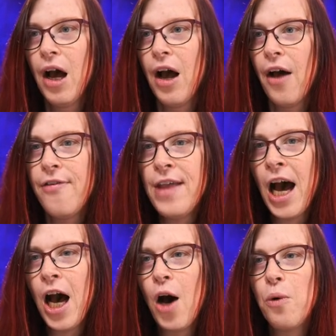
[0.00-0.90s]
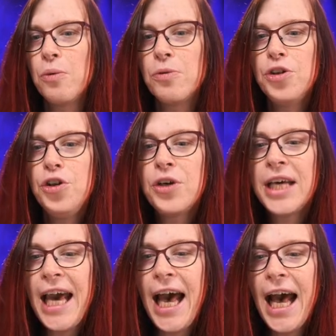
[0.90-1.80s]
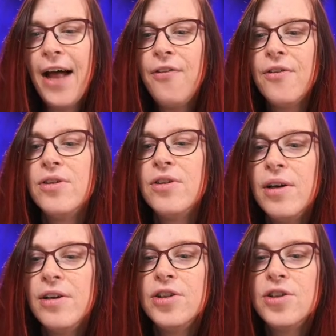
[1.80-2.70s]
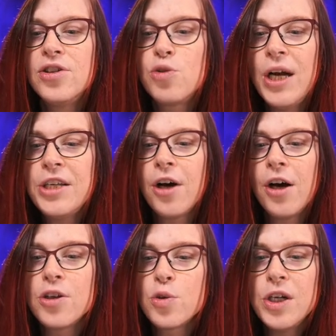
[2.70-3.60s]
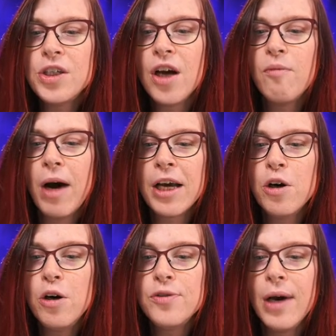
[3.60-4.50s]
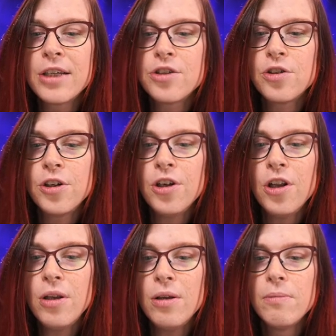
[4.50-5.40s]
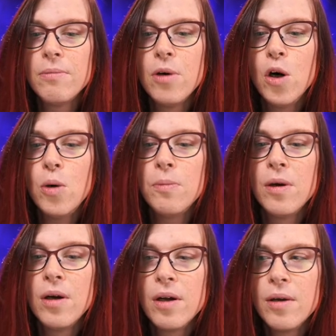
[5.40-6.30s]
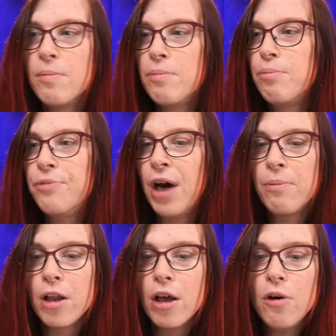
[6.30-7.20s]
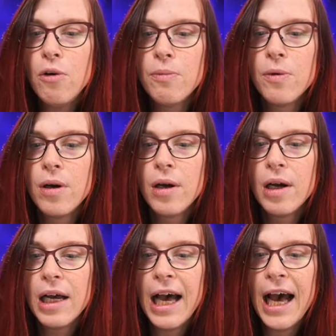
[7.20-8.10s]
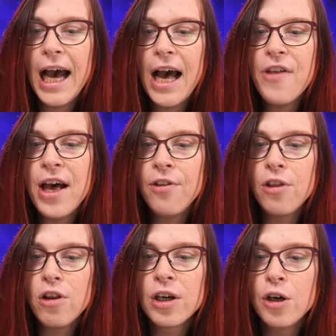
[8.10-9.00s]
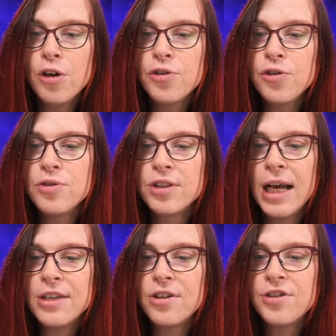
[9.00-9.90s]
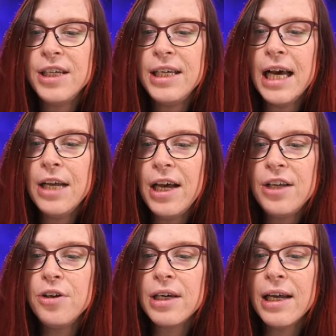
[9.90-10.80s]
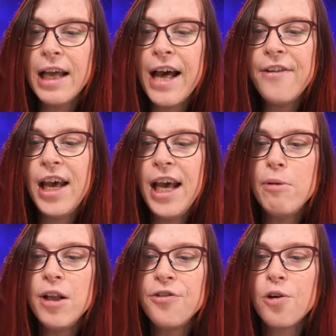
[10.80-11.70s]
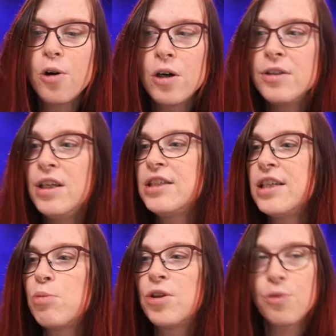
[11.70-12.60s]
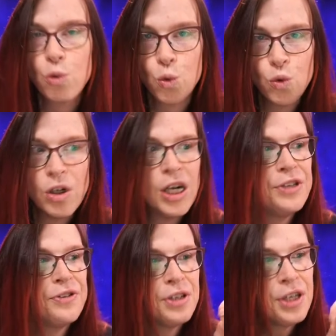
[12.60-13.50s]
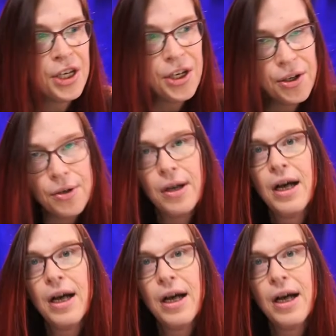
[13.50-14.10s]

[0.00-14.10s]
Now you can switch on or switch off by going to external, down below, and then go to SRT, and then you can enable it or disable it right here.